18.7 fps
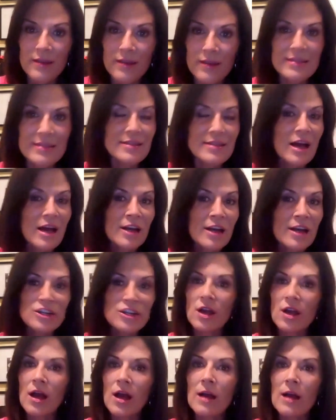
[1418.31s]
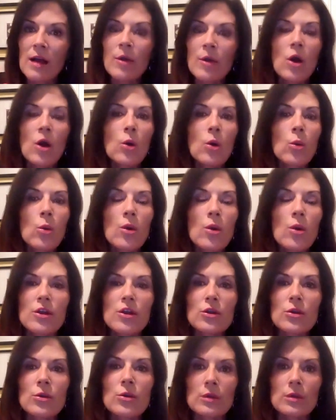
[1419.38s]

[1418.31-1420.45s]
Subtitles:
It's not a job where you